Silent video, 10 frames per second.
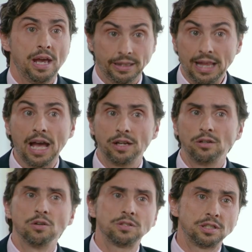a
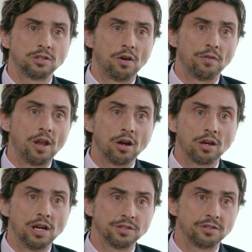diagnosis of lung
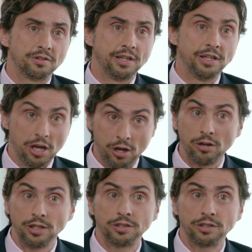cancer in early